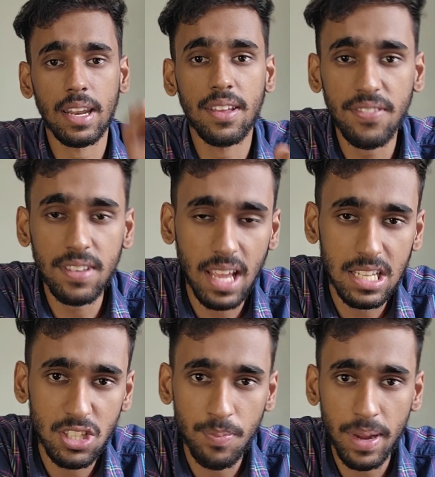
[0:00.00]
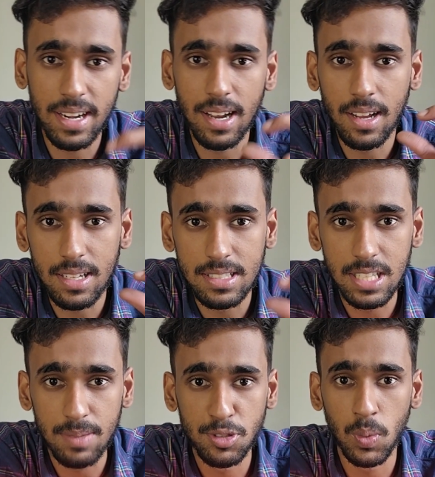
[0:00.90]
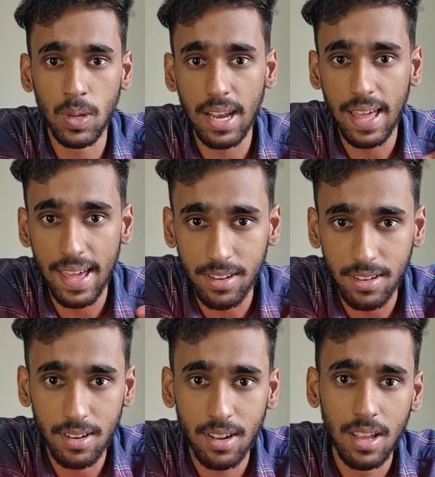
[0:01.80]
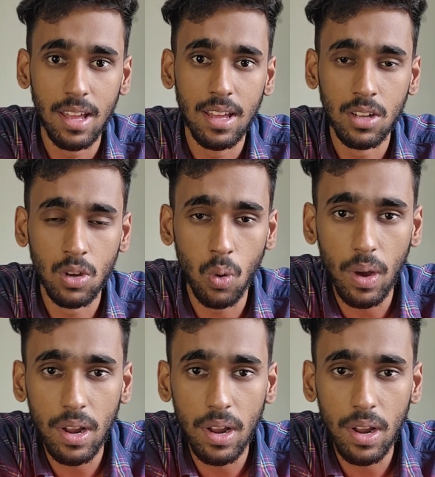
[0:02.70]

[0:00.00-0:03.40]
If in case you made a conceptual error, go